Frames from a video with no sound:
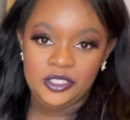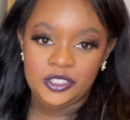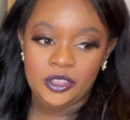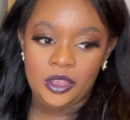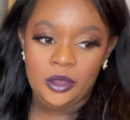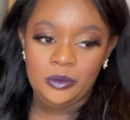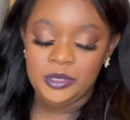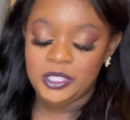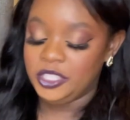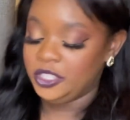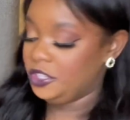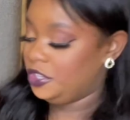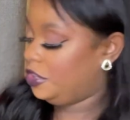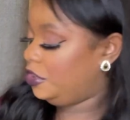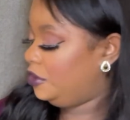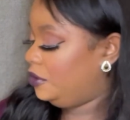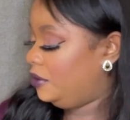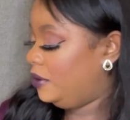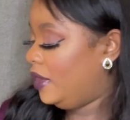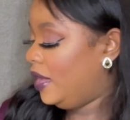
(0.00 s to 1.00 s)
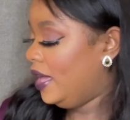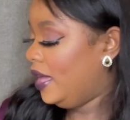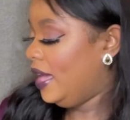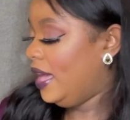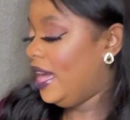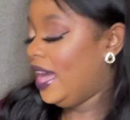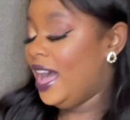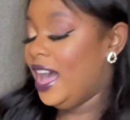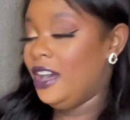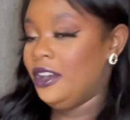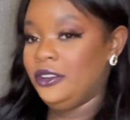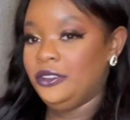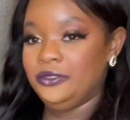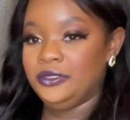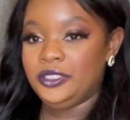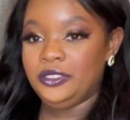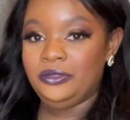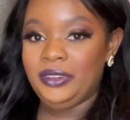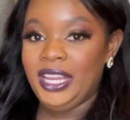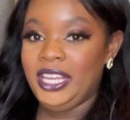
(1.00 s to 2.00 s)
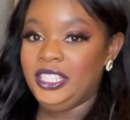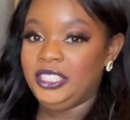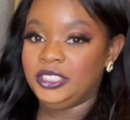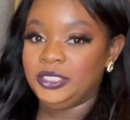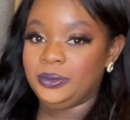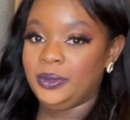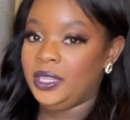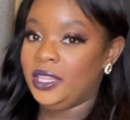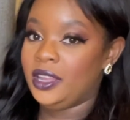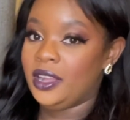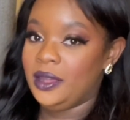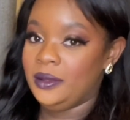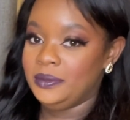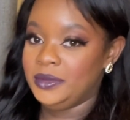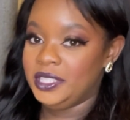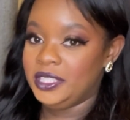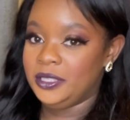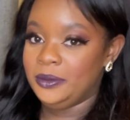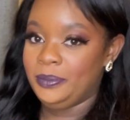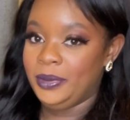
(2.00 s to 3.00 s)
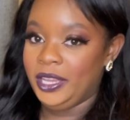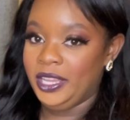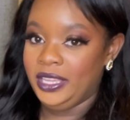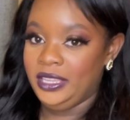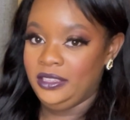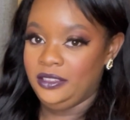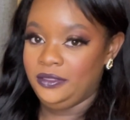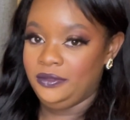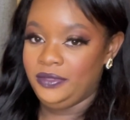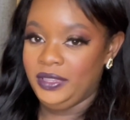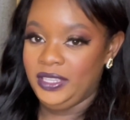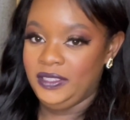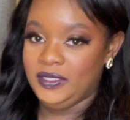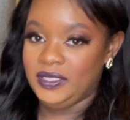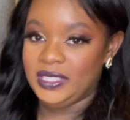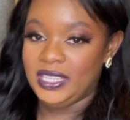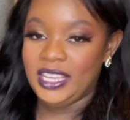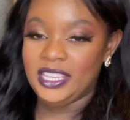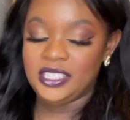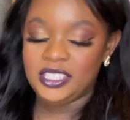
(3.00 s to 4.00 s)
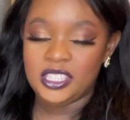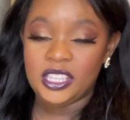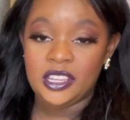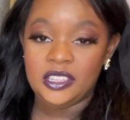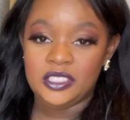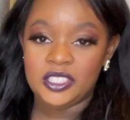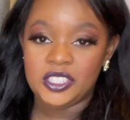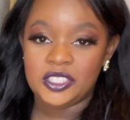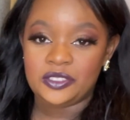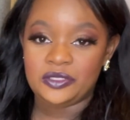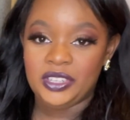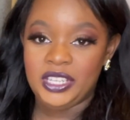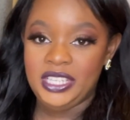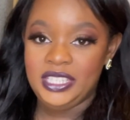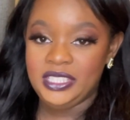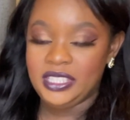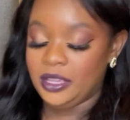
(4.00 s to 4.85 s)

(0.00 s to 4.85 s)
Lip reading: So I wouldn't go out of the range when it comes to buying things like sunscreens.